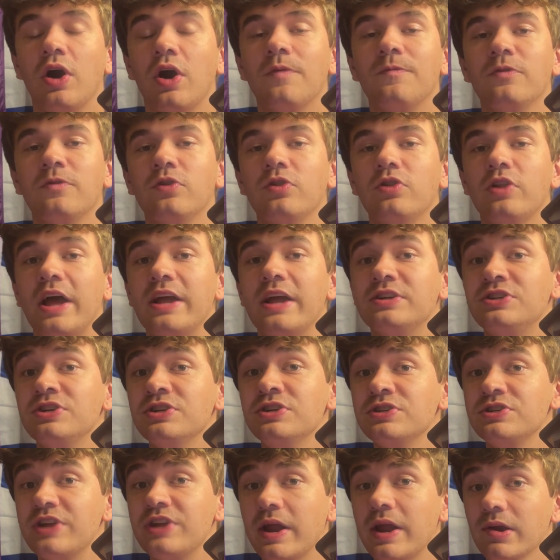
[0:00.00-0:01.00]
of
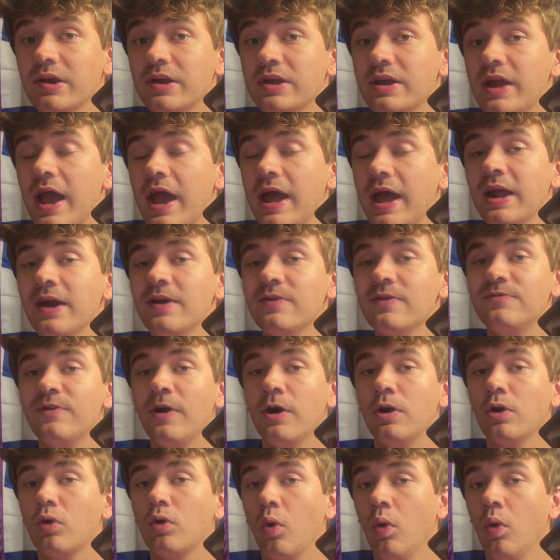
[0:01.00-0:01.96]
legendary NFL